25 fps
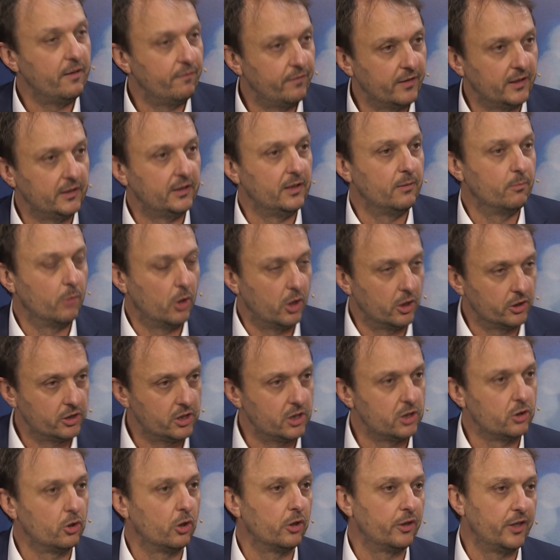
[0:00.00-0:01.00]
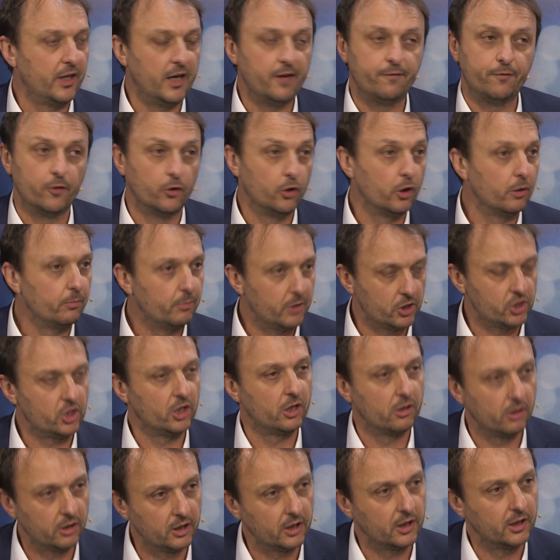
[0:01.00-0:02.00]
if that demand is not there for non-mission
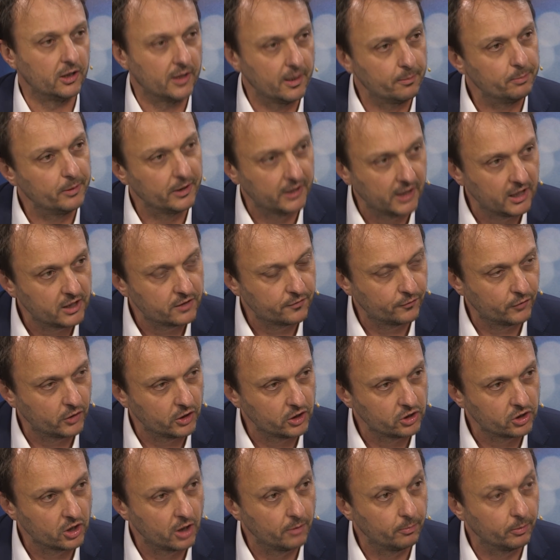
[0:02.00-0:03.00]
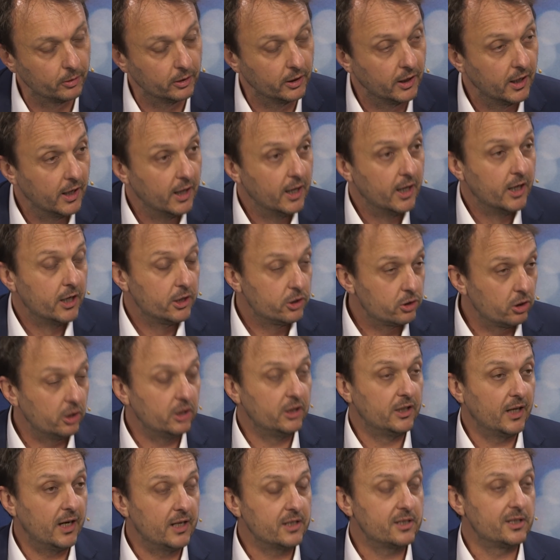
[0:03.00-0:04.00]
critical application, for example. So
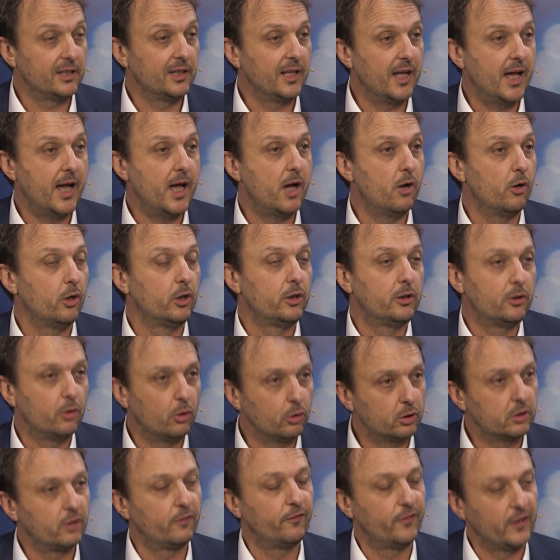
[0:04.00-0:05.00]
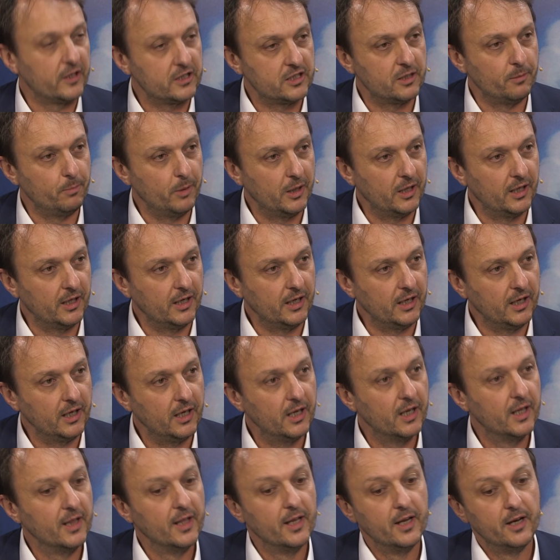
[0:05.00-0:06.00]
it does allow a total flexibility
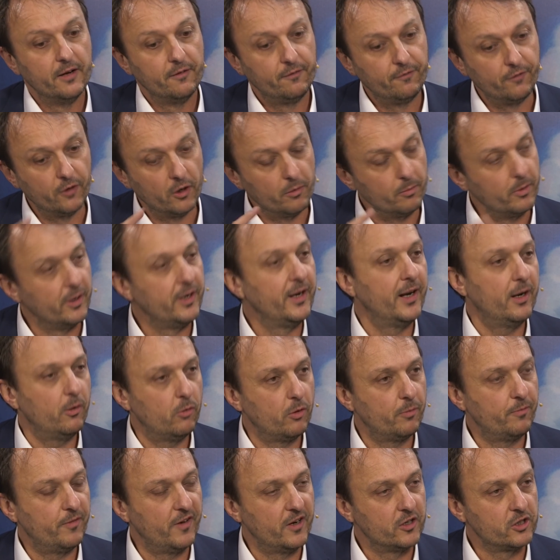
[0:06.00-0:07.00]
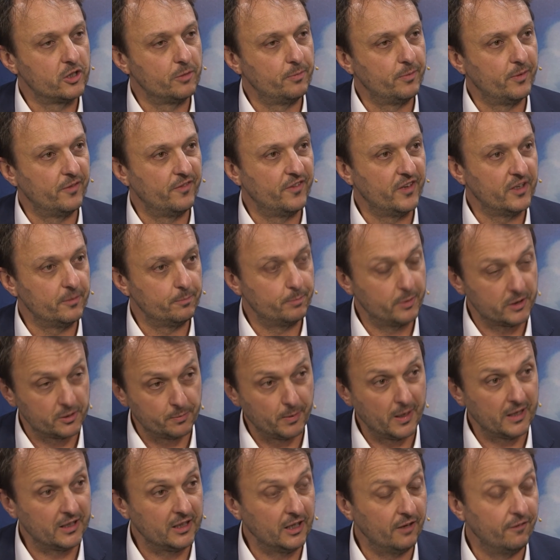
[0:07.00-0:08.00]
from a network function
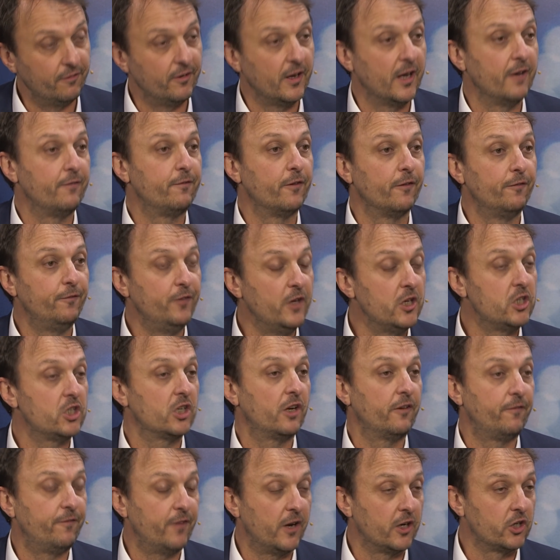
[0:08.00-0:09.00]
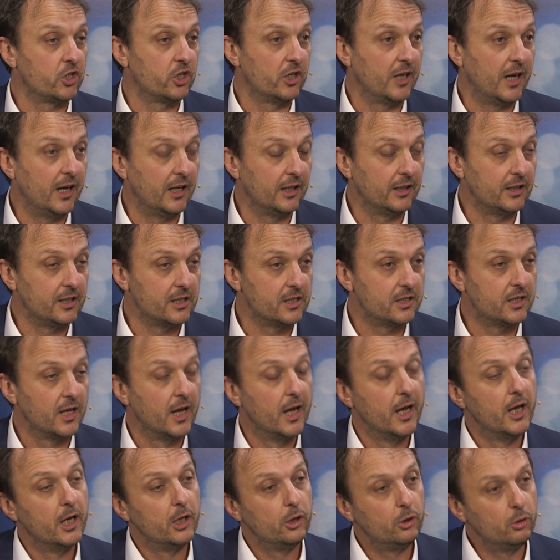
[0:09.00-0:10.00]
perspective and from feature and functionalities
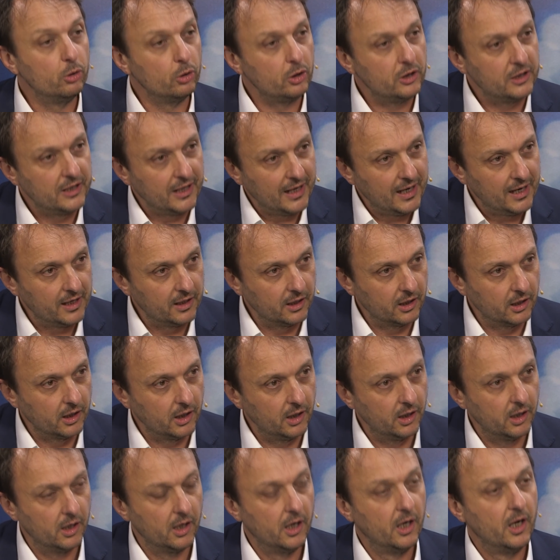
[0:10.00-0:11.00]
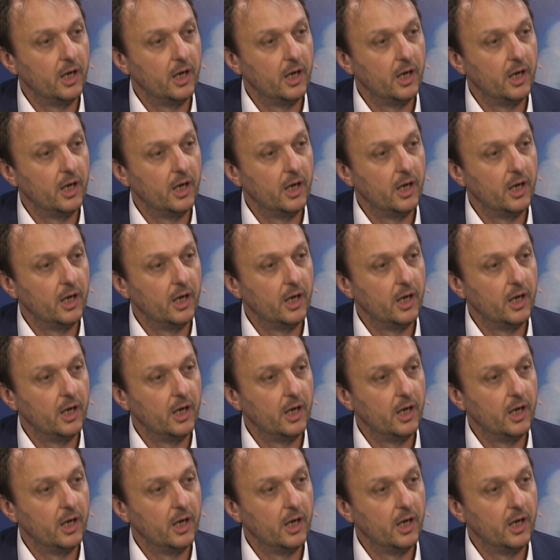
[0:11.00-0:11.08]
to tailor